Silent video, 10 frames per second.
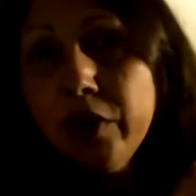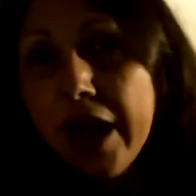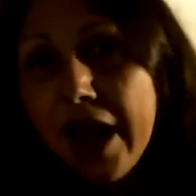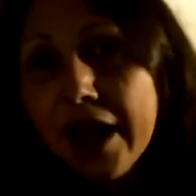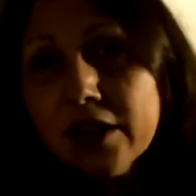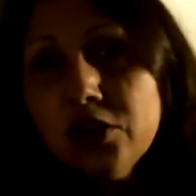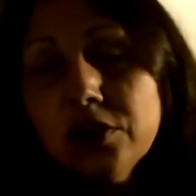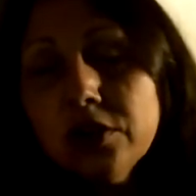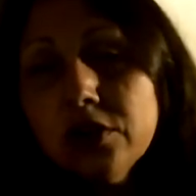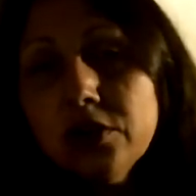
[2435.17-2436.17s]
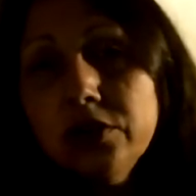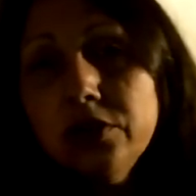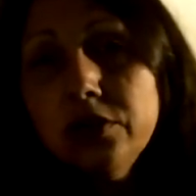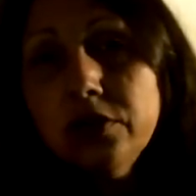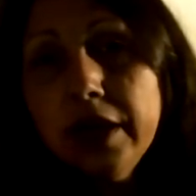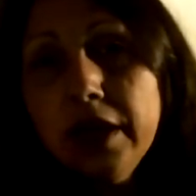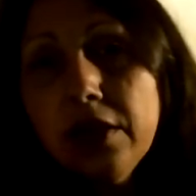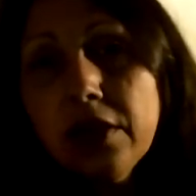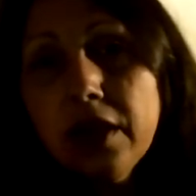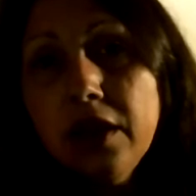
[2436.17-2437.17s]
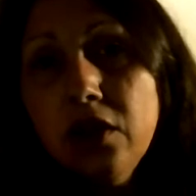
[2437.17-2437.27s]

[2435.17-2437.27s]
reaction to anything.